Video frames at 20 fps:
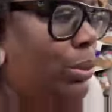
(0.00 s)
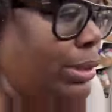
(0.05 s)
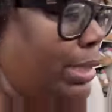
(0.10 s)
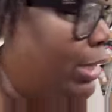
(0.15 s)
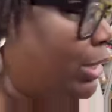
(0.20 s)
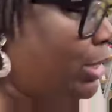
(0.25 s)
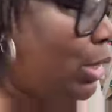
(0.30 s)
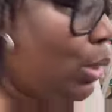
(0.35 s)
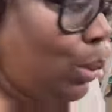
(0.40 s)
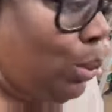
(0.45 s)
Say
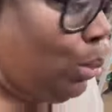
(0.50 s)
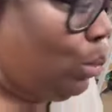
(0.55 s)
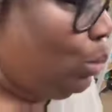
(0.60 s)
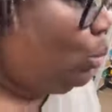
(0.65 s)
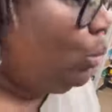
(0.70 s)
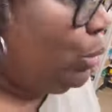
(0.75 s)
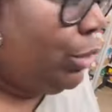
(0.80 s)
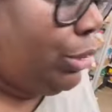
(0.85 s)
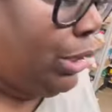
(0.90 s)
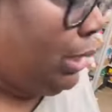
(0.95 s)

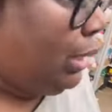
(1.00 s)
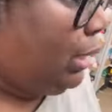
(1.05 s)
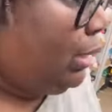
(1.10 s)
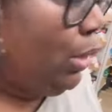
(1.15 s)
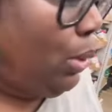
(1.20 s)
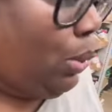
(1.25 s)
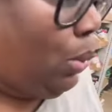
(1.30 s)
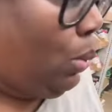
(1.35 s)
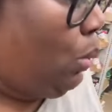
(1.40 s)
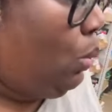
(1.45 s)
no, Stella.
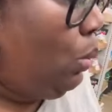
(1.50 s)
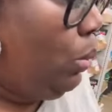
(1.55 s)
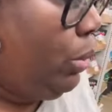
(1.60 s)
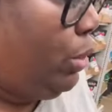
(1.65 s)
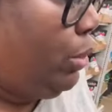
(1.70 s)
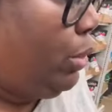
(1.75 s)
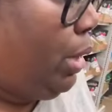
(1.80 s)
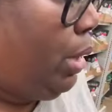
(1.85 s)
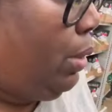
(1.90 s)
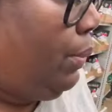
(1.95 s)
No, you
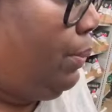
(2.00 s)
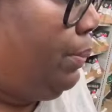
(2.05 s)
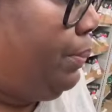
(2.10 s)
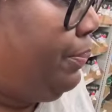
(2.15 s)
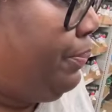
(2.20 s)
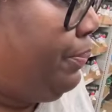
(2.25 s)
don't.